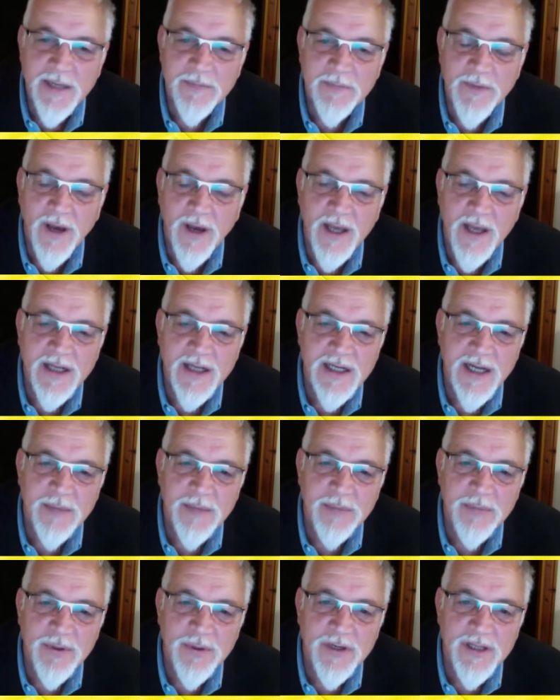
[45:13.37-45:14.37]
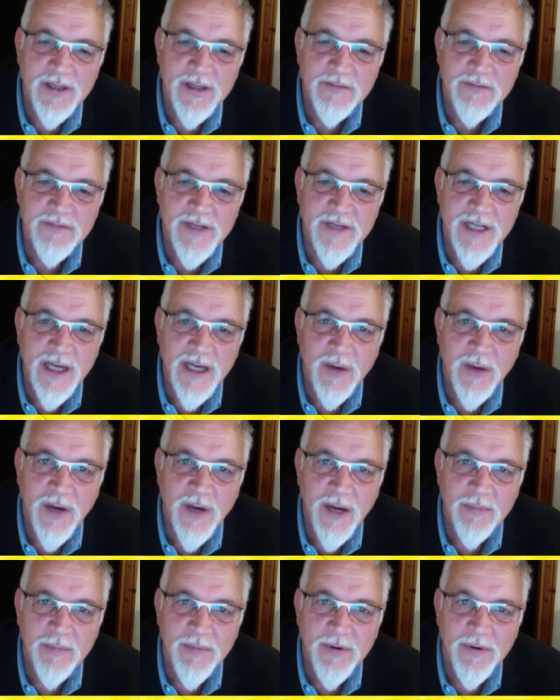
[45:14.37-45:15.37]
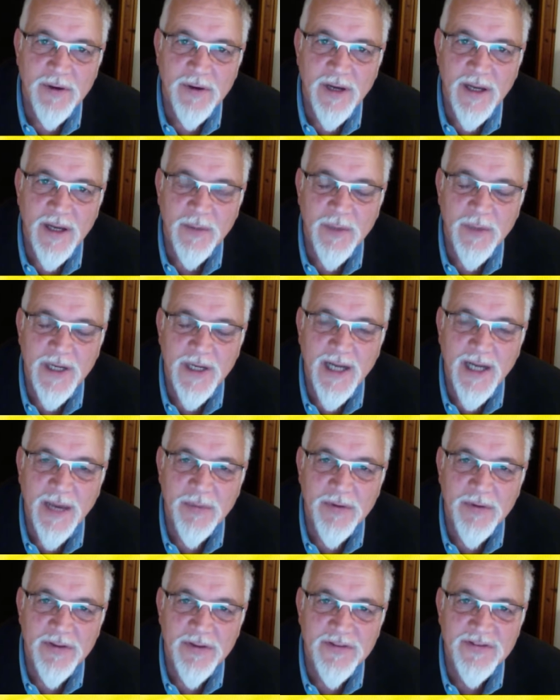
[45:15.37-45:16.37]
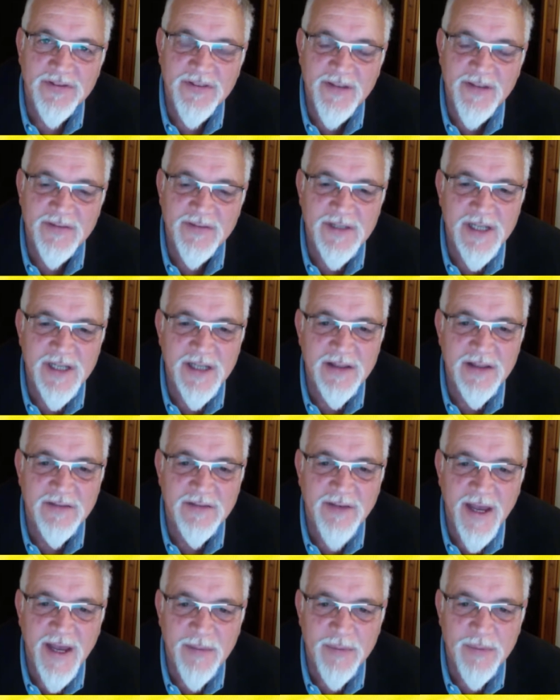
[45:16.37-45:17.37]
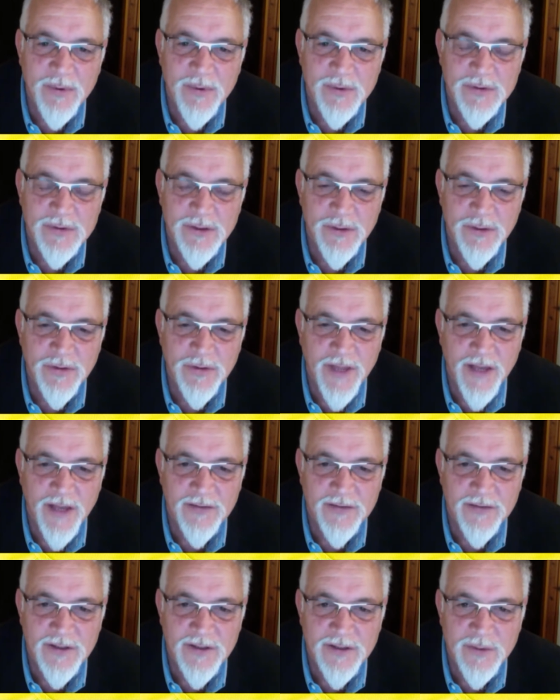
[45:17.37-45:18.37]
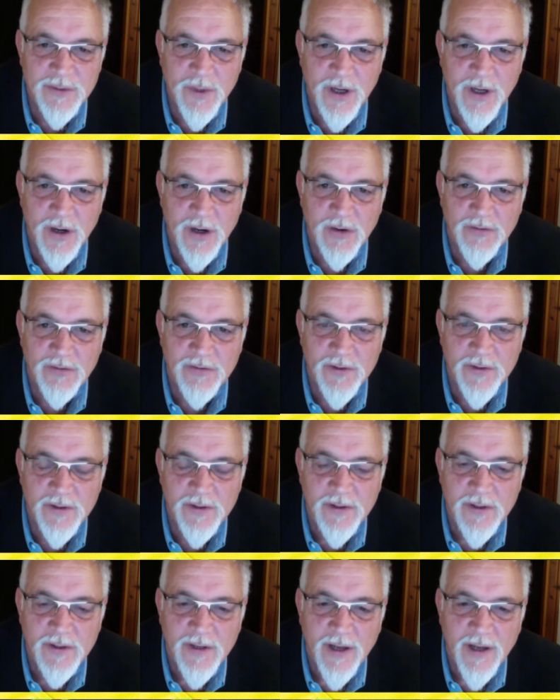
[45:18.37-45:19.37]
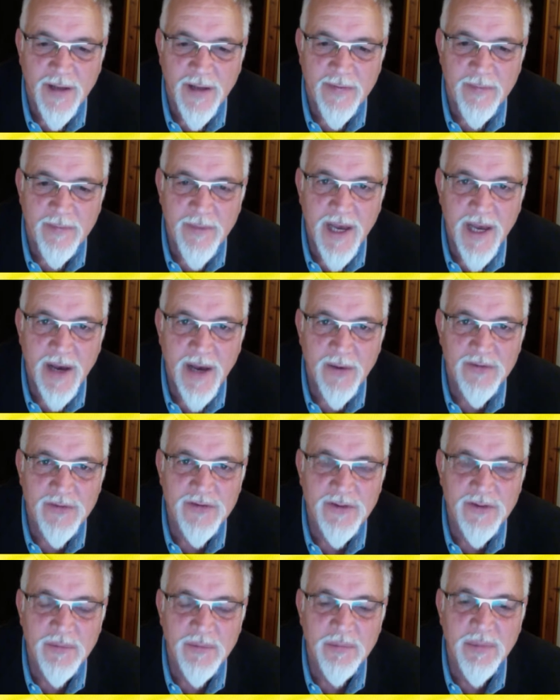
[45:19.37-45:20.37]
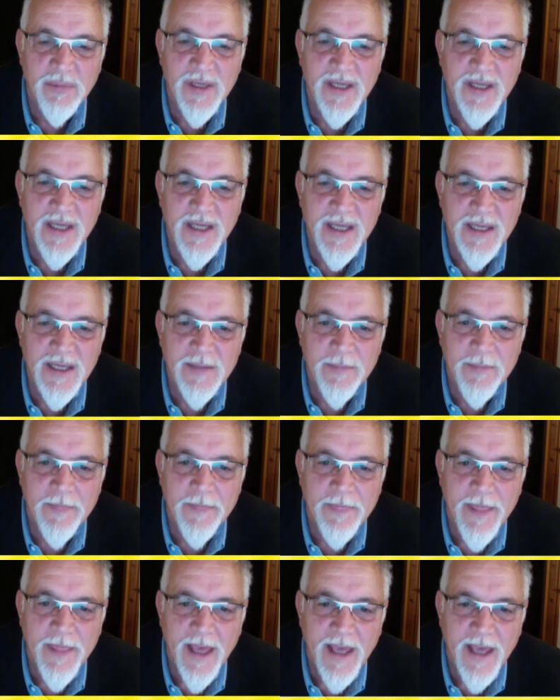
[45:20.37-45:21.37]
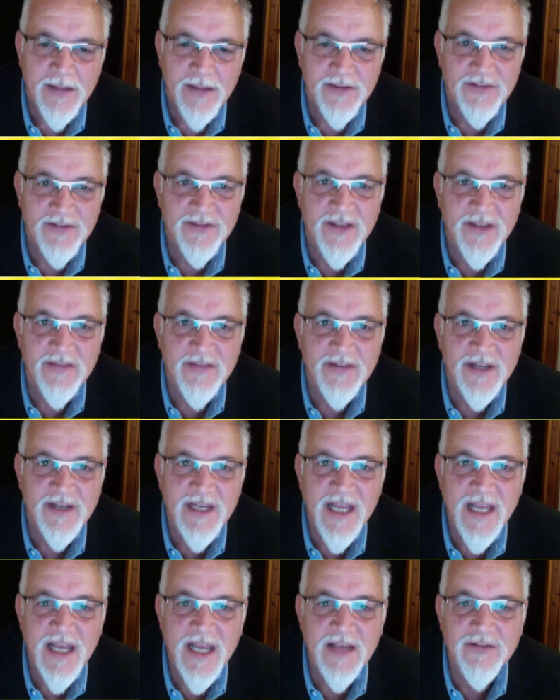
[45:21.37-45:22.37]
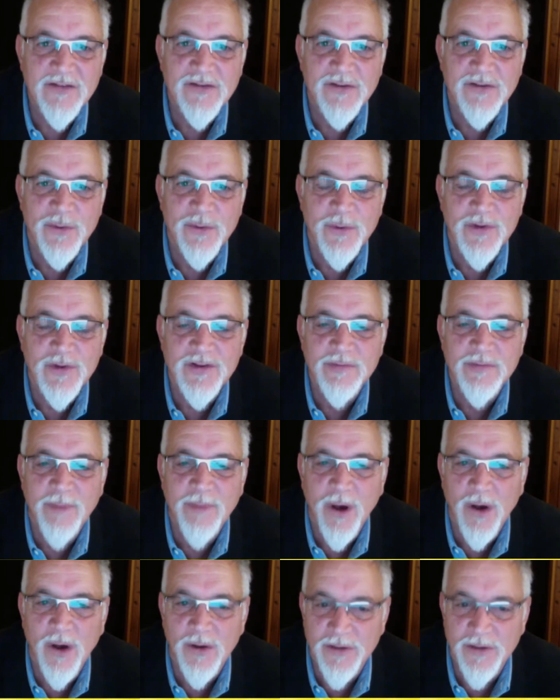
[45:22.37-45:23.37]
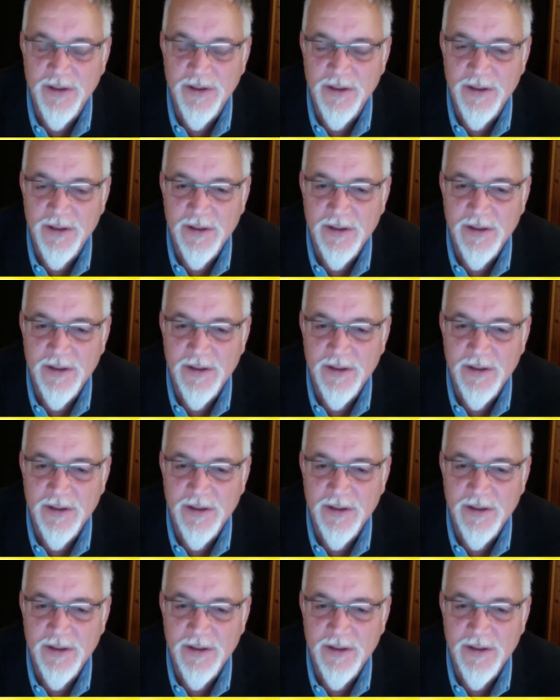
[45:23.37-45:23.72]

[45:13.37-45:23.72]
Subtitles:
I ended up putting the video up. It went up on the 17th of April 2012, and the powers that be had 7 years to respond.